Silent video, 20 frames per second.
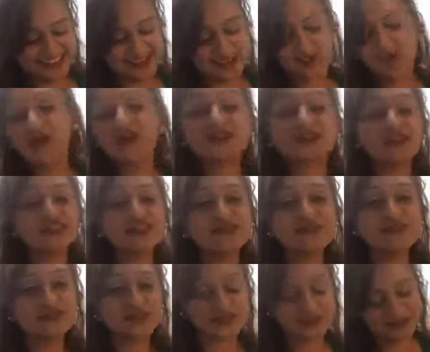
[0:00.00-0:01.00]
Work dress
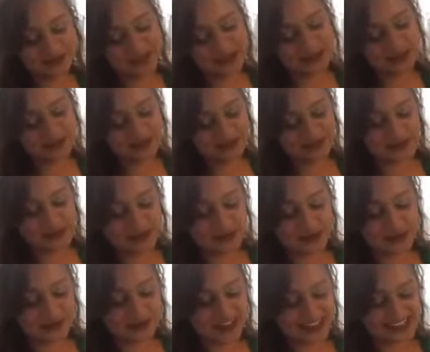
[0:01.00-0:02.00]
from, you know, from
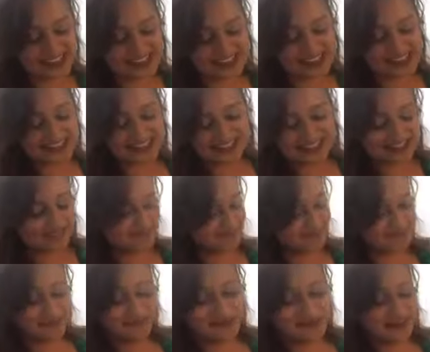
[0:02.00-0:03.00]
school. It's just like,
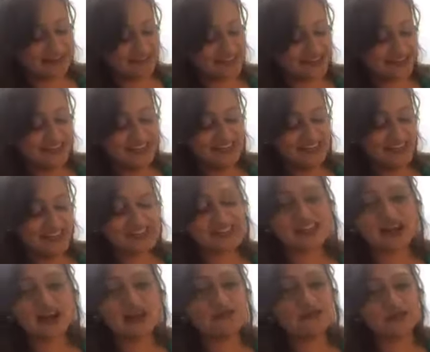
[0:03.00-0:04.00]
whatever. It's
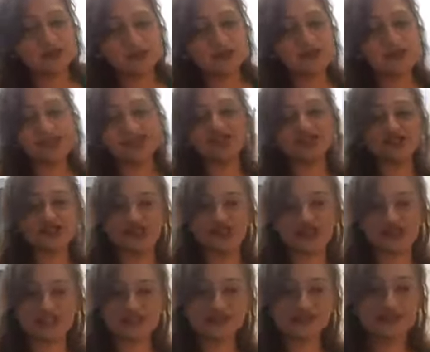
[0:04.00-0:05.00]
comfortable, it's
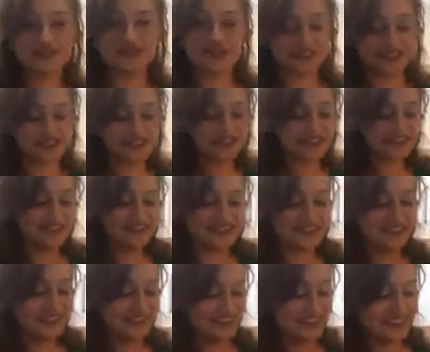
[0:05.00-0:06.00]
jersey material.
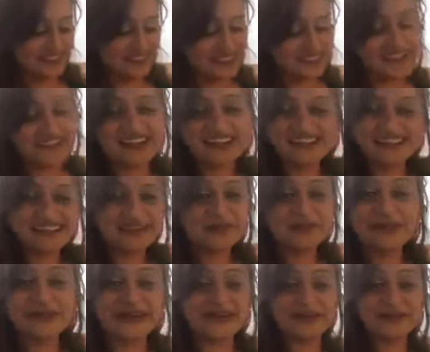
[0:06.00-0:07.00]
Gotta love
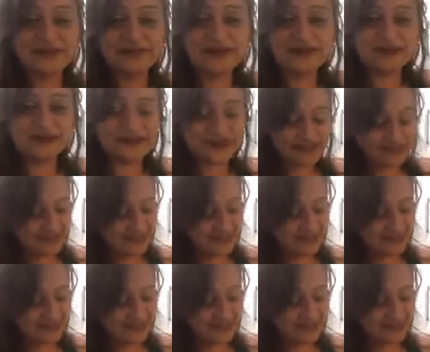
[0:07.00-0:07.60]
Banana Republic.